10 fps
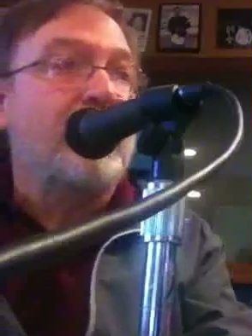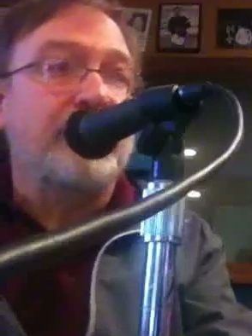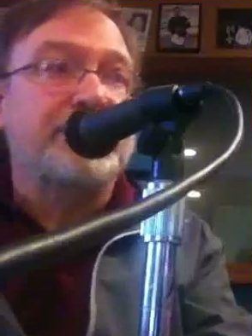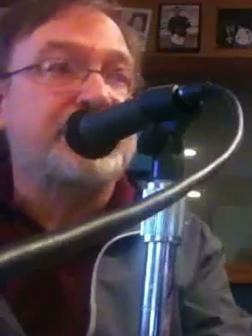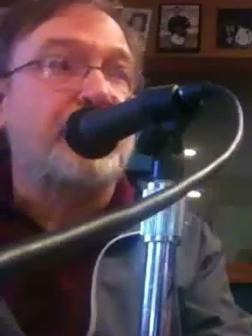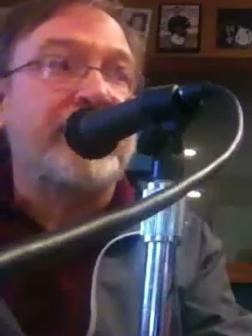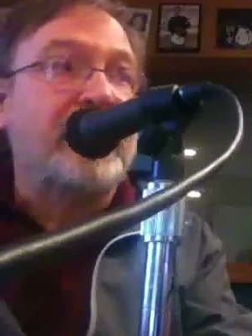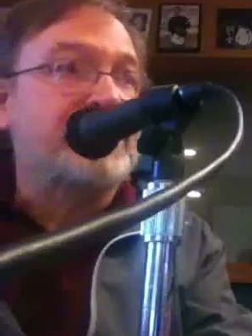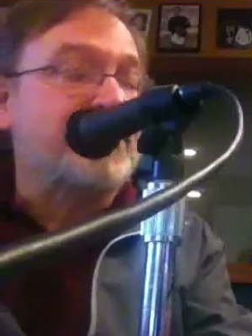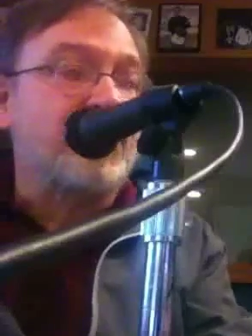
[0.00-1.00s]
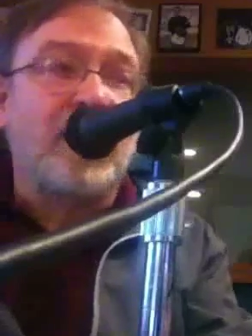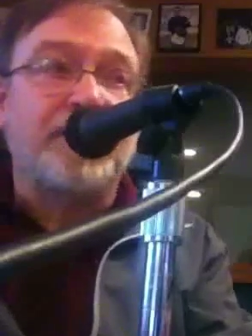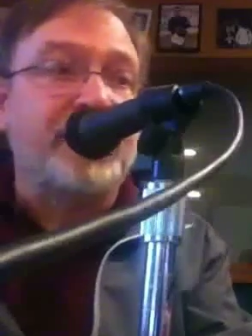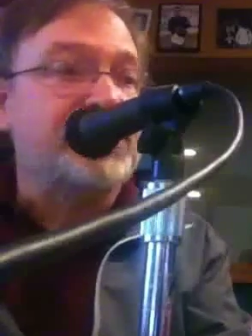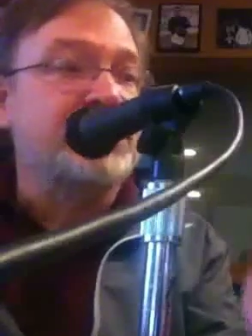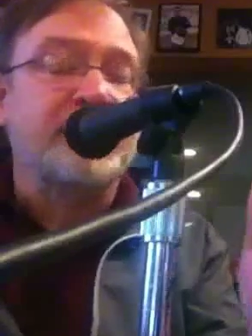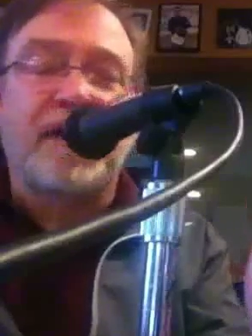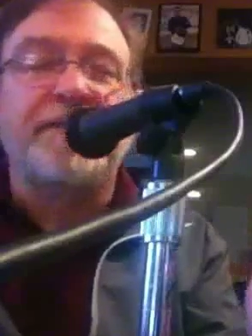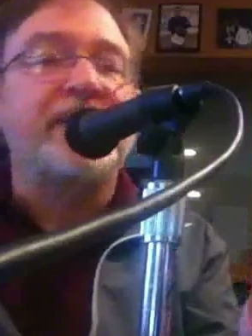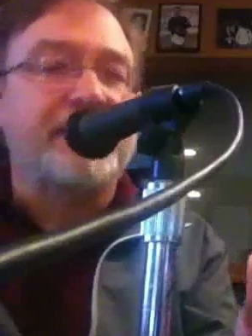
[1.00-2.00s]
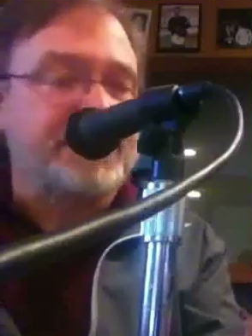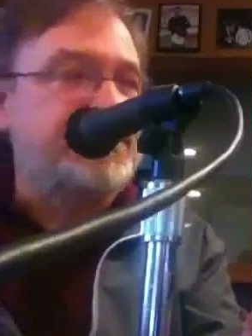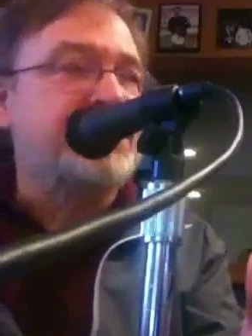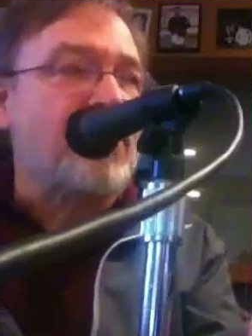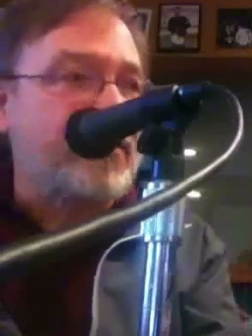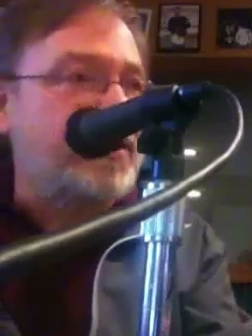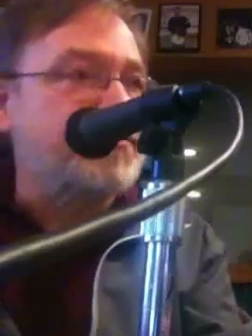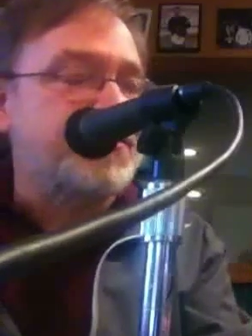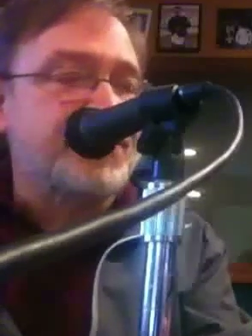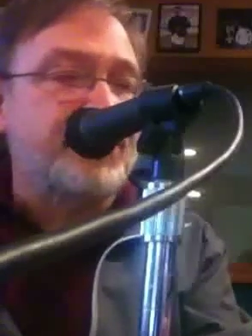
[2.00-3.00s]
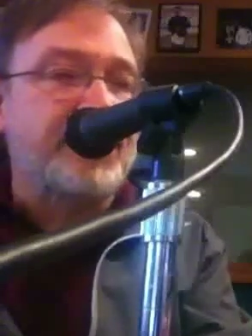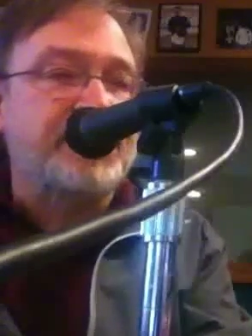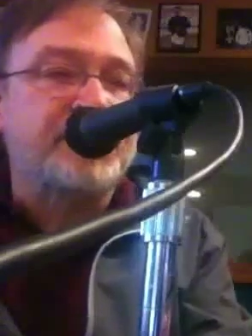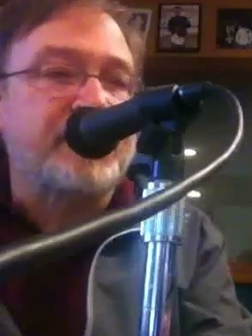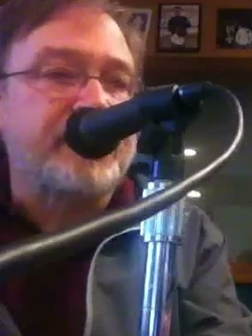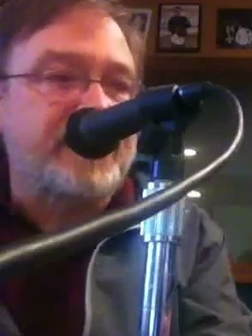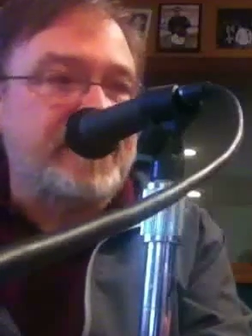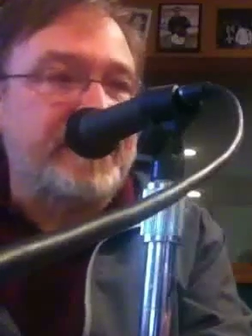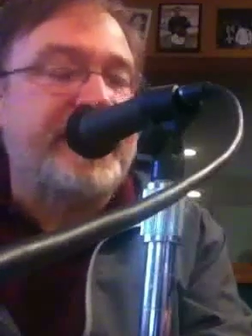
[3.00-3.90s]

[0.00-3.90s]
sold out to the wrong person. I mean, there were just all kinds of stories, and so it